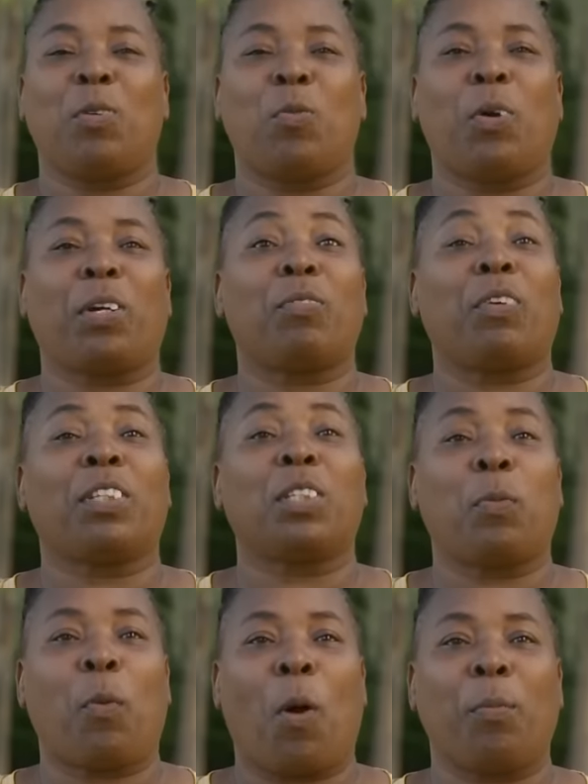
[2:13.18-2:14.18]
been working for the
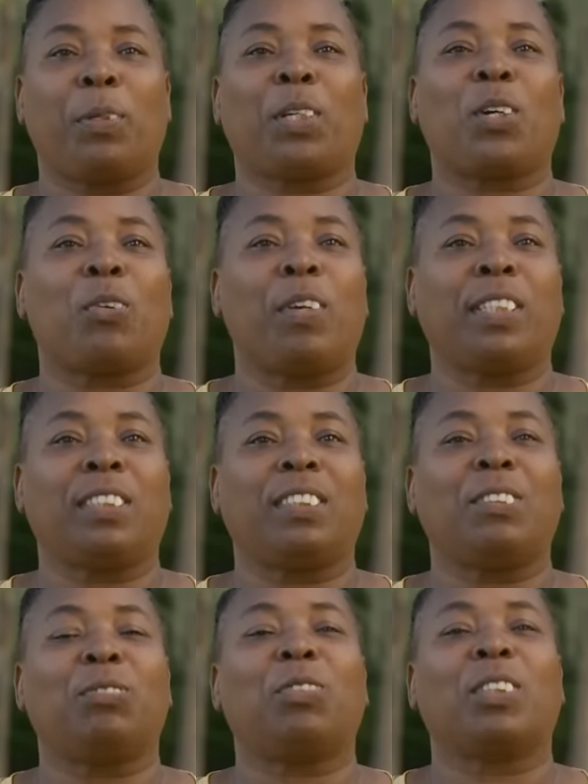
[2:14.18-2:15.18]
Department of
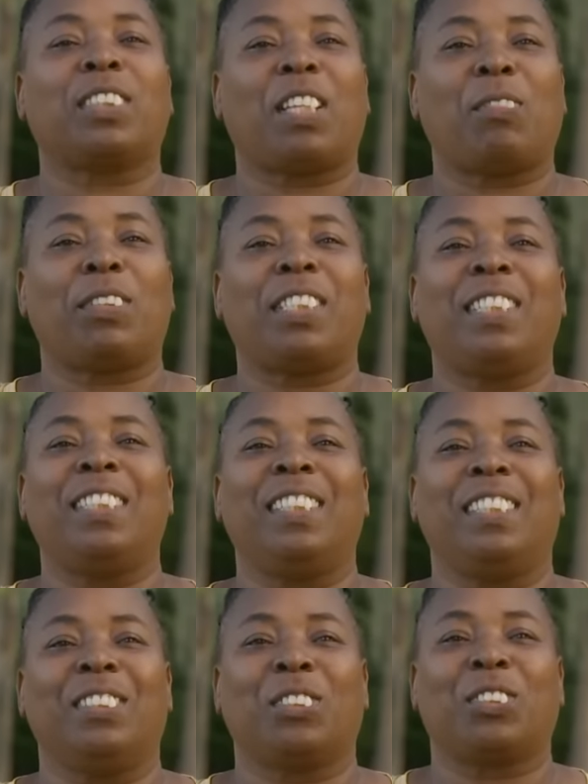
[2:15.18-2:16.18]
Corrections for 17
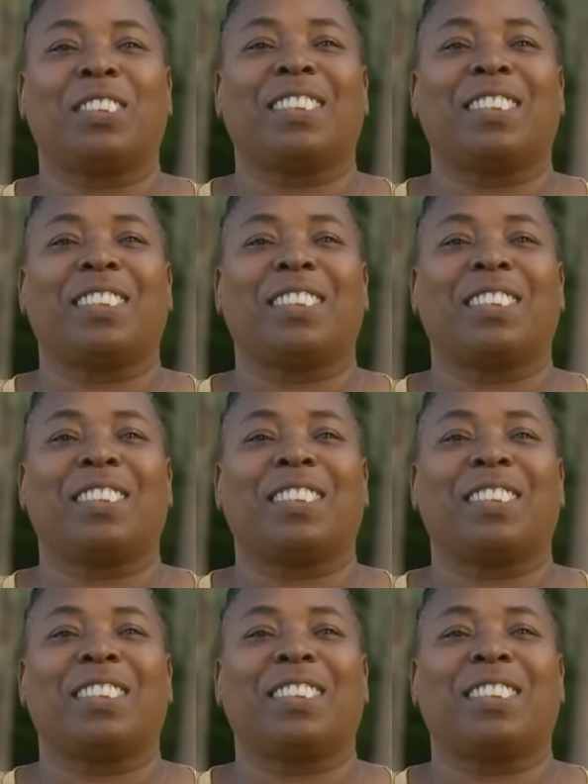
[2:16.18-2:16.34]
years.